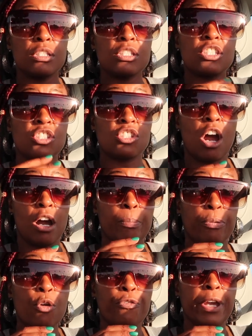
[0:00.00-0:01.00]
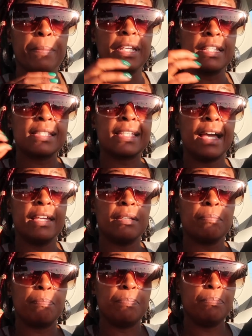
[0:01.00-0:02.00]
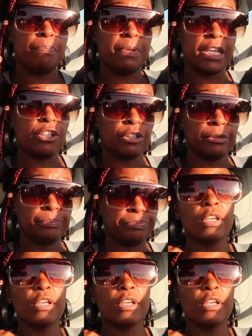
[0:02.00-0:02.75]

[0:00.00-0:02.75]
start a program and it's gotten bigger.